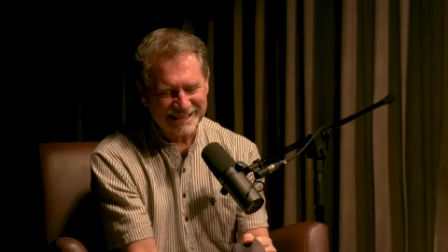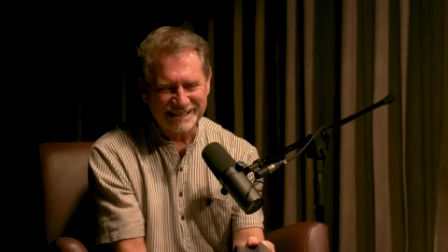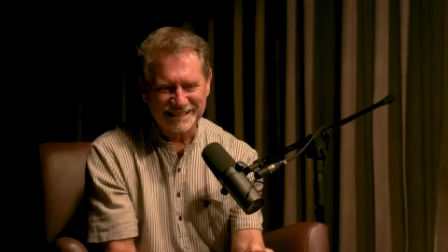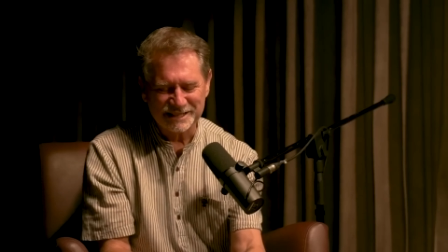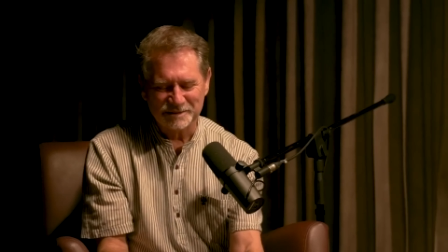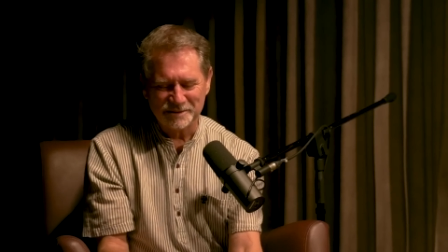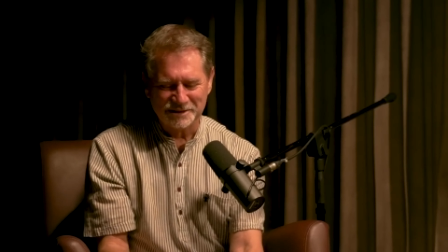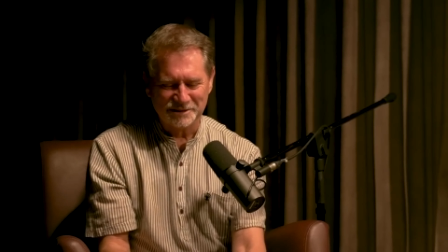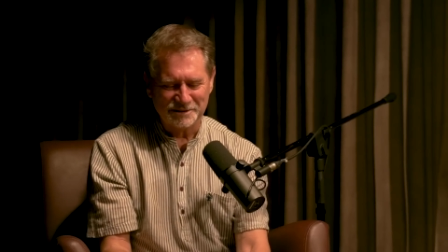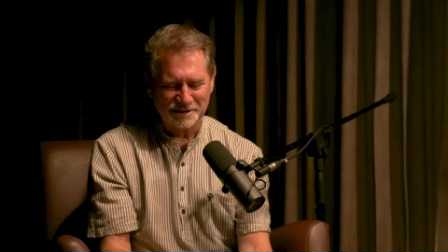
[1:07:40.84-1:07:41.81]
it is my
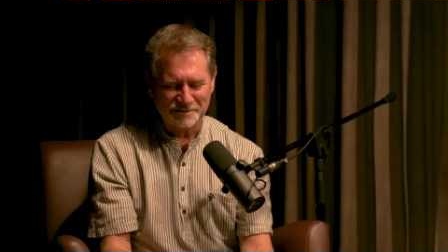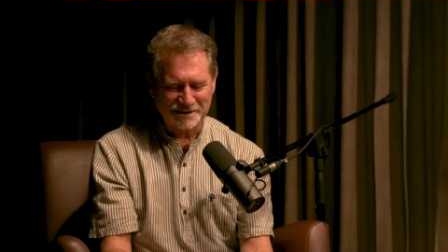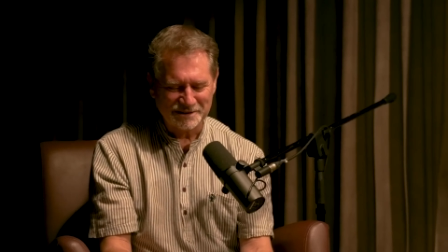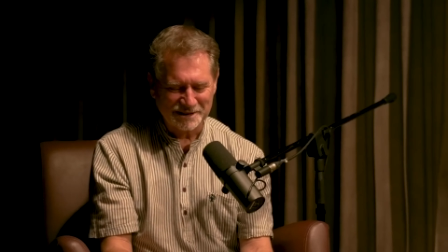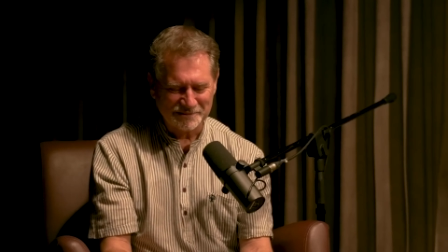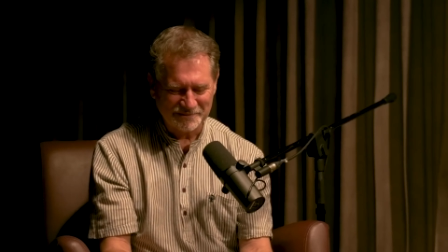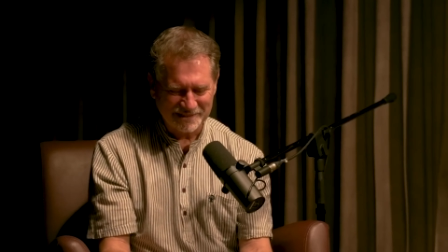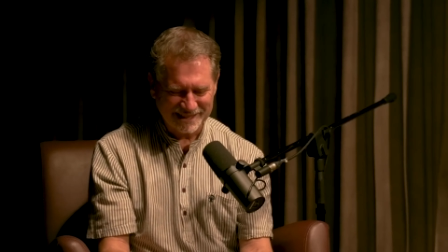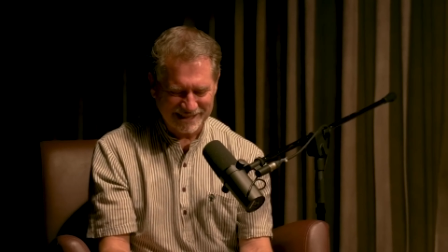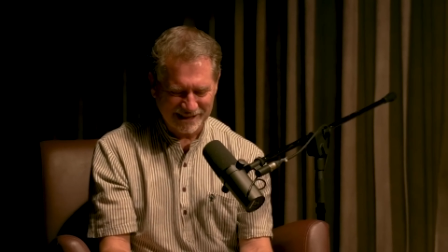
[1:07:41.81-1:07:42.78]
1:30 beer, and
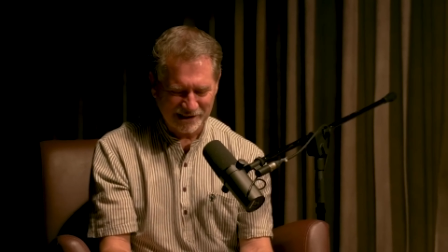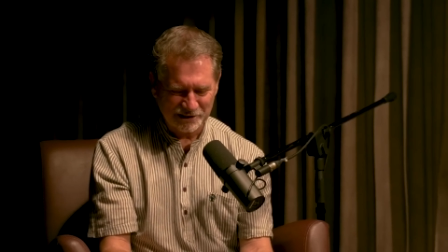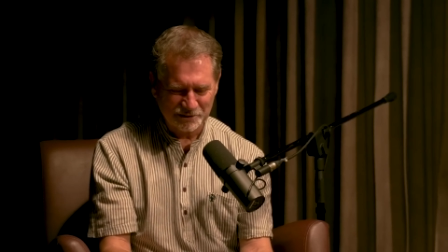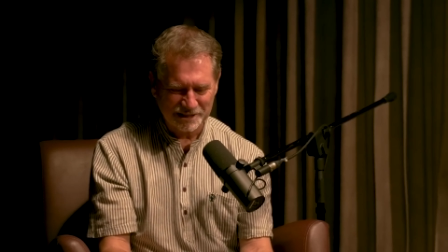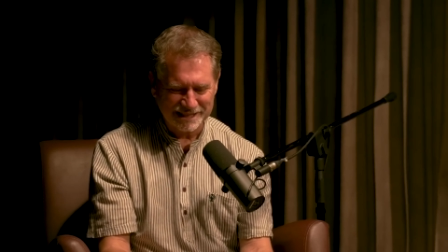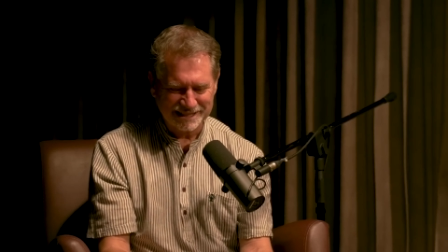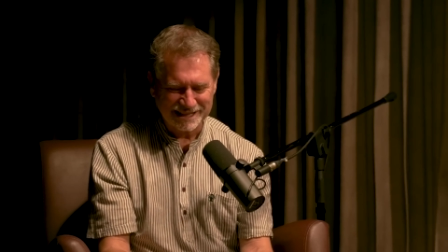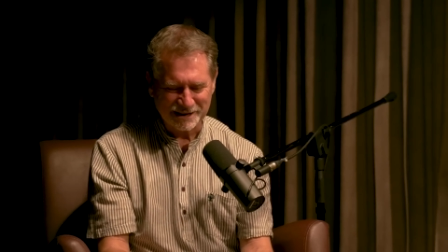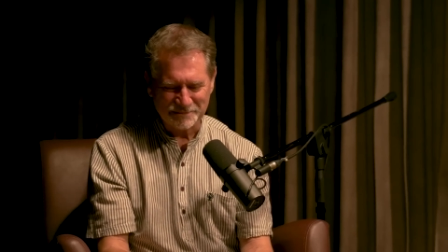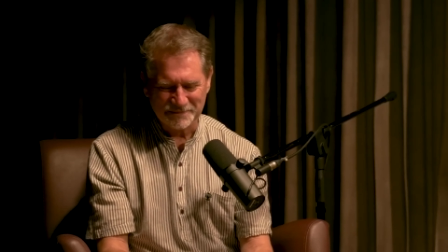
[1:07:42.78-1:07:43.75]
I should get
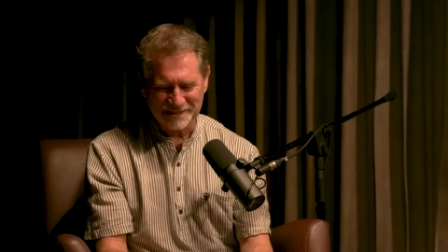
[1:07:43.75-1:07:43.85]
there.